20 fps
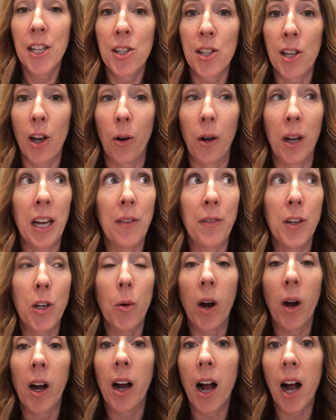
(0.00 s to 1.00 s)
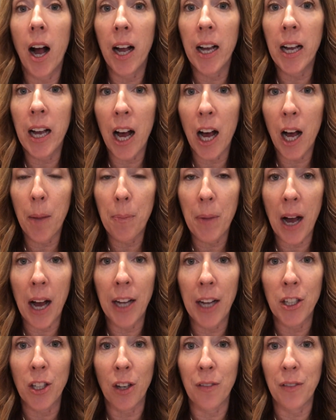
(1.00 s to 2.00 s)
So if you are hung up
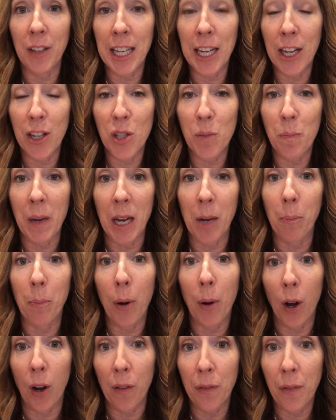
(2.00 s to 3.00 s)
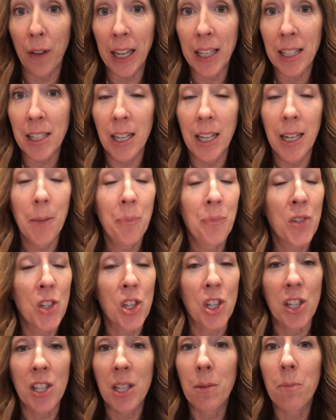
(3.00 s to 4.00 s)
on your videos being perfect,
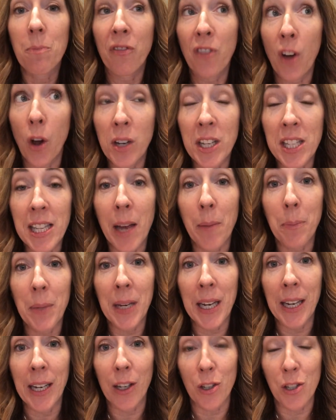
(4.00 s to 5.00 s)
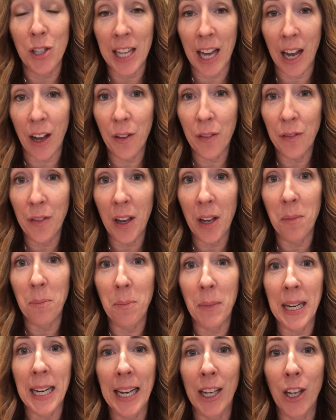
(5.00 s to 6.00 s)
just focus on being yourself and
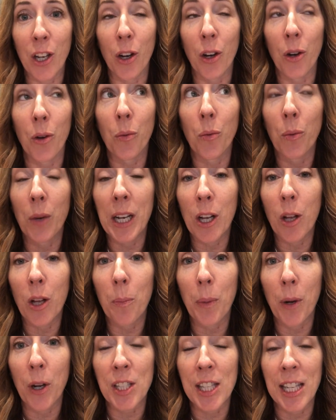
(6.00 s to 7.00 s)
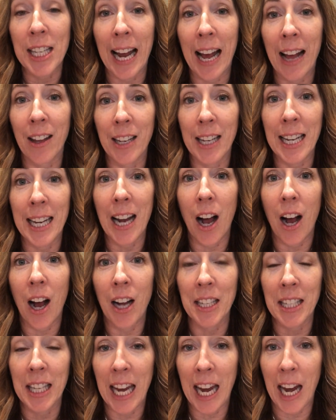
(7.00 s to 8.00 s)
being your real personality
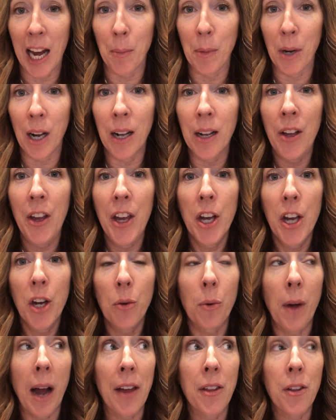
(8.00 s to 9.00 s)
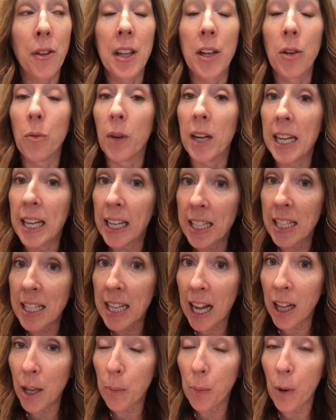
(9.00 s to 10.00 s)
on camera rather than reading a
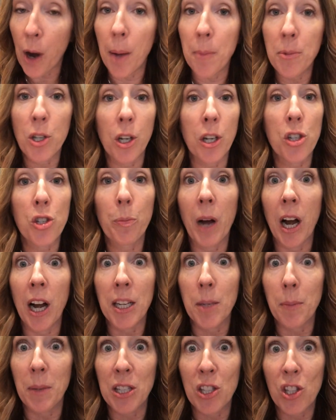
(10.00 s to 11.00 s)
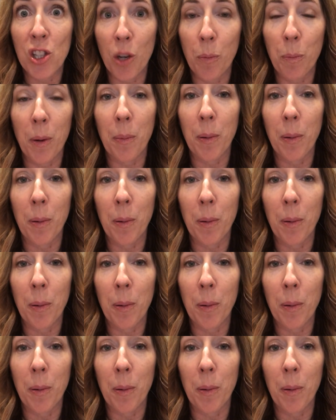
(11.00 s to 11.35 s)
teleprompter and trying to be super